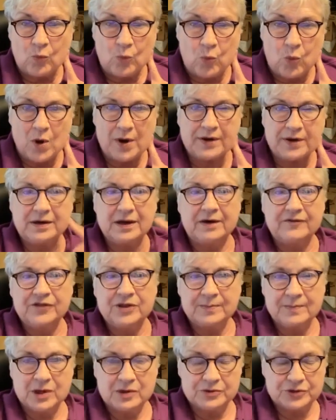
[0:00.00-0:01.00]
one of
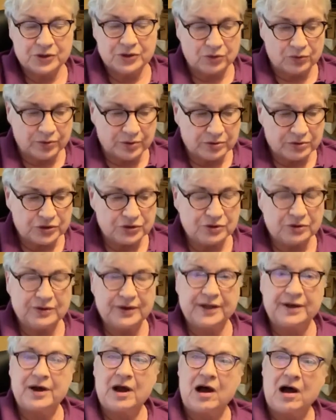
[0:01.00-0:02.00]
the most
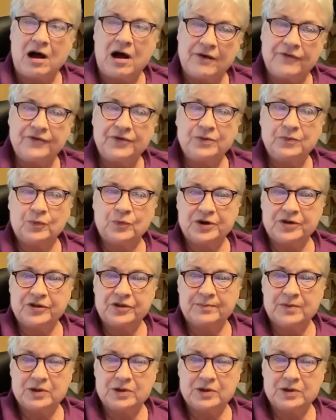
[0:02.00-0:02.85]
crucial and often one of the